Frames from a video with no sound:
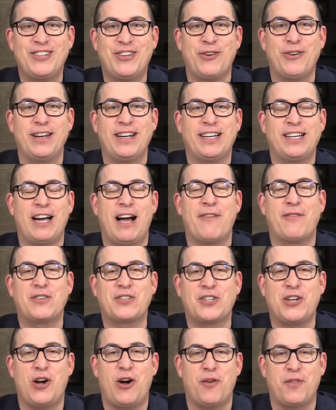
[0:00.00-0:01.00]
During a
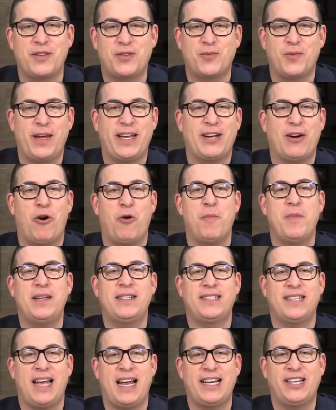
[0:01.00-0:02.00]
conference call this week, Ole
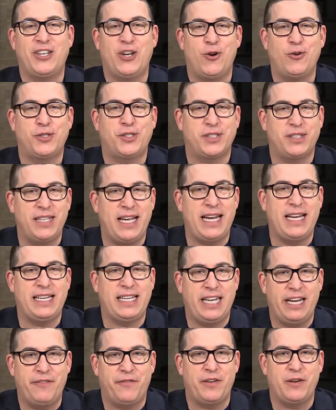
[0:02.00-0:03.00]
Miss head coach
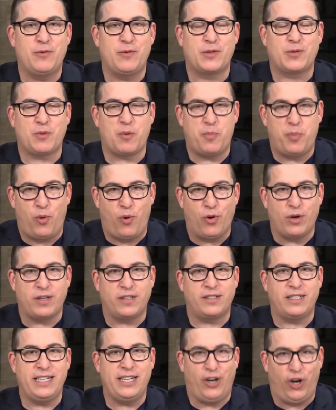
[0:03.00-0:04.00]
Lane Kiffin was
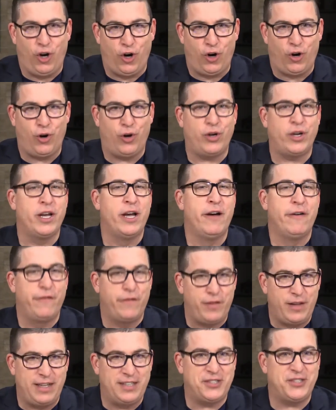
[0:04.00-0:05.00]
reportedly heard
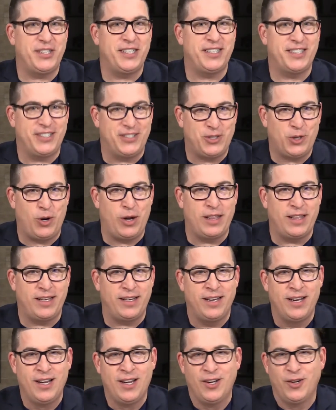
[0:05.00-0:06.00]
flushing the
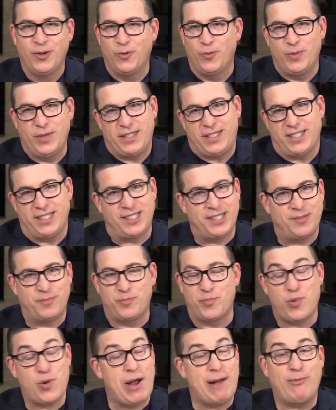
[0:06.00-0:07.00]
toilet, which is
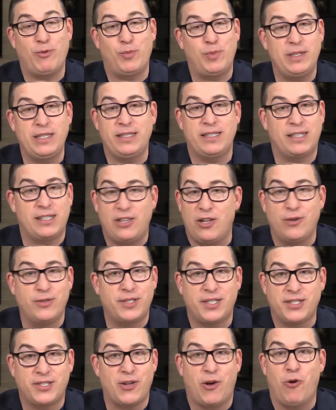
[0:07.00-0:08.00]
probably the
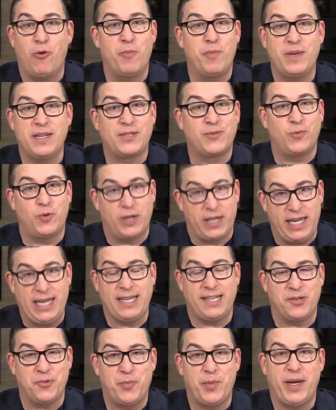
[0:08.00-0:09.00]
closest Ole Miss will
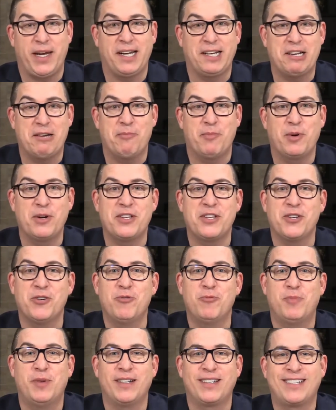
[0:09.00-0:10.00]
get to being number
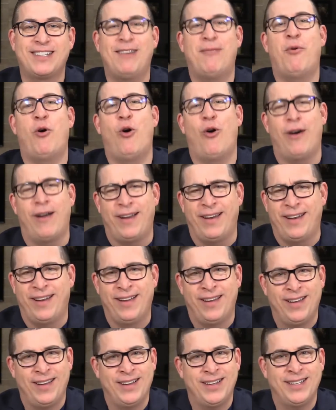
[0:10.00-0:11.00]
two, but come
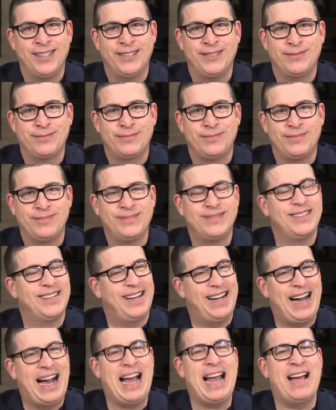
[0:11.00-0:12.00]
on.
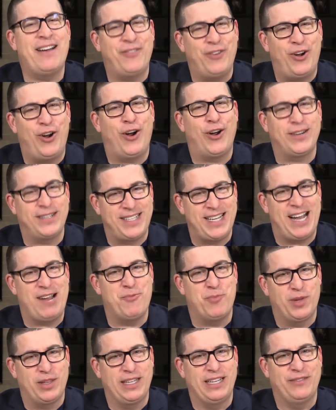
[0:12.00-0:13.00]
I have a hard
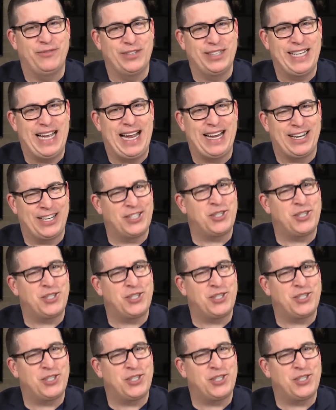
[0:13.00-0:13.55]
time believing that.